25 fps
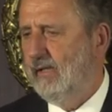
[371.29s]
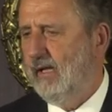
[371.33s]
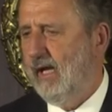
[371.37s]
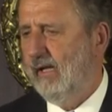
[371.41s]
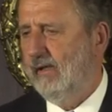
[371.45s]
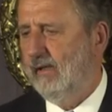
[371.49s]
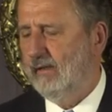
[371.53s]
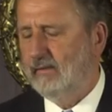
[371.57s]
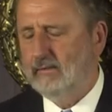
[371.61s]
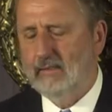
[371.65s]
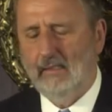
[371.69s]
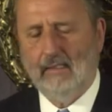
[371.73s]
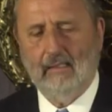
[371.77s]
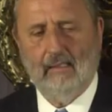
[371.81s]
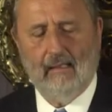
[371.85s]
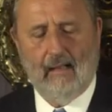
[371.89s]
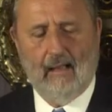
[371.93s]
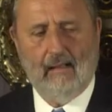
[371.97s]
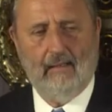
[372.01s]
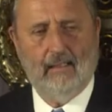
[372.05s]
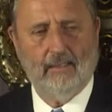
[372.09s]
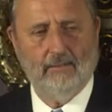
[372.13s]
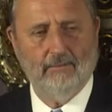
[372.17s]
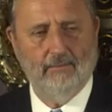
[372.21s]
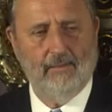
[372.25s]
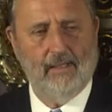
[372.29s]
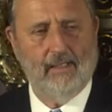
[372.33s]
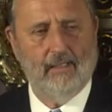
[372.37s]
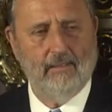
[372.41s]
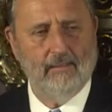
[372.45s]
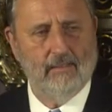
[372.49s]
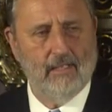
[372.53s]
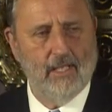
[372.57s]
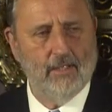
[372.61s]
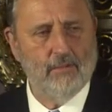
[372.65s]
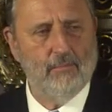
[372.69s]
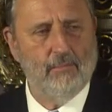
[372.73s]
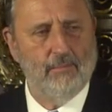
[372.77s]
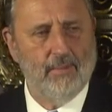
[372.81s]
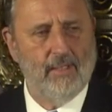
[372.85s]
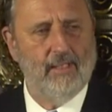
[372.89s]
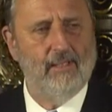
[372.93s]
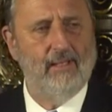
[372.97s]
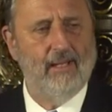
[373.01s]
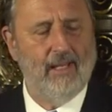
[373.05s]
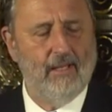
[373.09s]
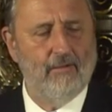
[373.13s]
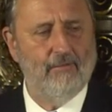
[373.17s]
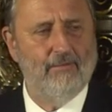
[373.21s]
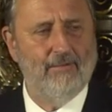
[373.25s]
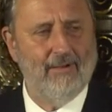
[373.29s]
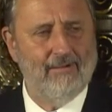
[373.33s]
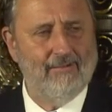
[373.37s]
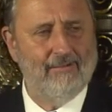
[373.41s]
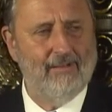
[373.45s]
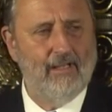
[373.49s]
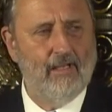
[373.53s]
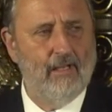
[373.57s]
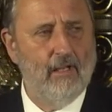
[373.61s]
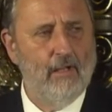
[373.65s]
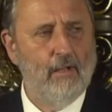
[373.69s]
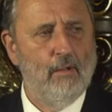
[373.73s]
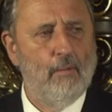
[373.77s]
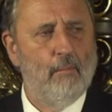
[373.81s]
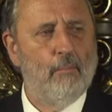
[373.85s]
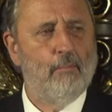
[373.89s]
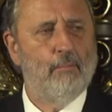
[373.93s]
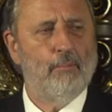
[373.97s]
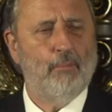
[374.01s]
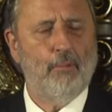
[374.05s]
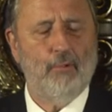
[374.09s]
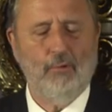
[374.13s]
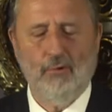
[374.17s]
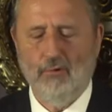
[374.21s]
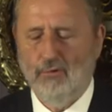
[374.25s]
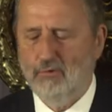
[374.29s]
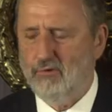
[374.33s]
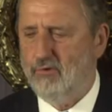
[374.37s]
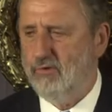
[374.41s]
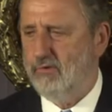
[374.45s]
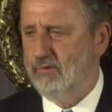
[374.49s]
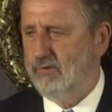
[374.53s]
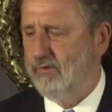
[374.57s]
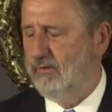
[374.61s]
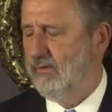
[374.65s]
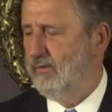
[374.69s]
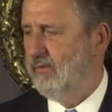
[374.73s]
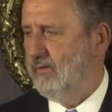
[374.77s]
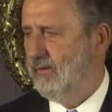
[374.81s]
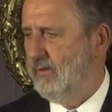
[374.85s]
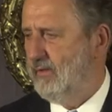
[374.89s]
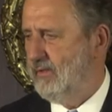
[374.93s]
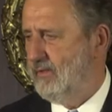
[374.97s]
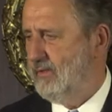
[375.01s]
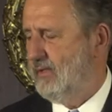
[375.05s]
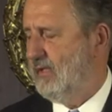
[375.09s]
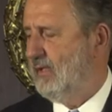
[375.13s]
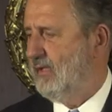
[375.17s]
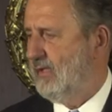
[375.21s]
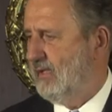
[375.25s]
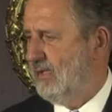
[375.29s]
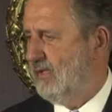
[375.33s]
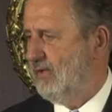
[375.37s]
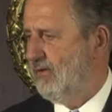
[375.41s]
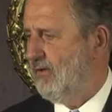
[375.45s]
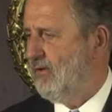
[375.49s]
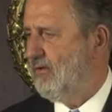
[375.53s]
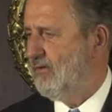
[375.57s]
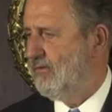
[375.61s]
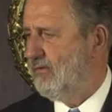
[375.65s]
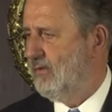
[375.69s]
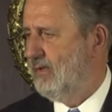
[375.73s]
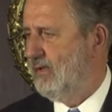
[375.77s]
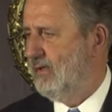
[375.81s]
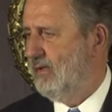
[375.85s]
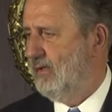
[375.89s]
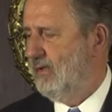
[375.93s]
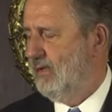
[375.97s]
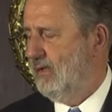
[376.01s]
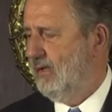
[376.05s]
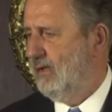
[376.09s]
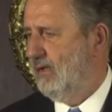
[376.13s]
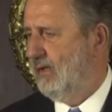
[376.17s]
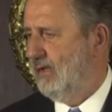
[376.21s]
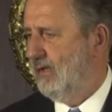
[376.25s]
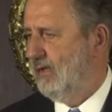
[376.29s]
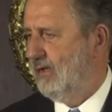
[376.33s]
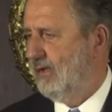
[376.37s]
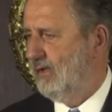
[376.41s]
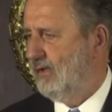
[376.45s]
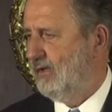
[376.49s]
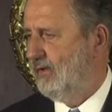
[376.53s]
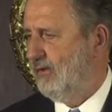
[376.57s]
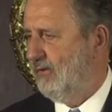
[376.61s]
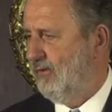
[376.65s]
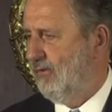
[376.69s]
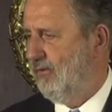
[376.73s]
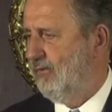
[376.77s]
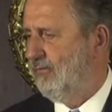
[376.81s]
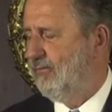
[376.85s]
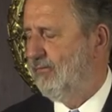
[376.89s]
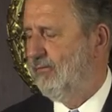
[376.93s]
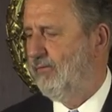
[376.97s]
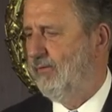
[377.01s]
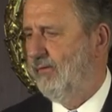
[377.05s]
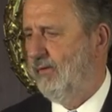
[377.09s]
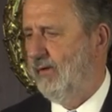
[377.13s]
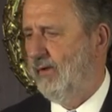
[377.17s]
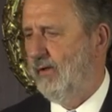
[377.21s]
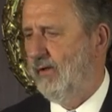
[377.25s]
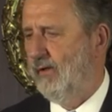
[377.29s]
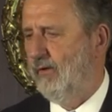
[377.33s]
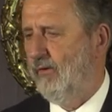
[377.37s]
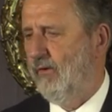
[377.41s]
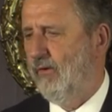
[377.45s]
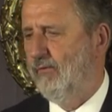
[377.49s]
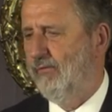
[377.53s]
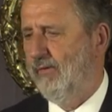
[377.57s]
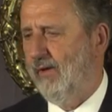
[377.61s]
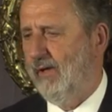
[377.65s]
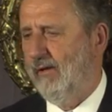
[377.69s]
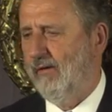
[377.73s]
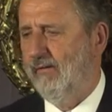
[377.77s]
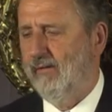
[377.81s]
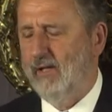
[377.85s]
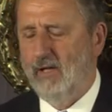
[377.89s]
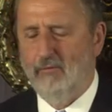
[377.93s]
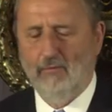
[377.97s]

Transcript: And I think Alex Wynaendts has been a very personal CEO of Aegon.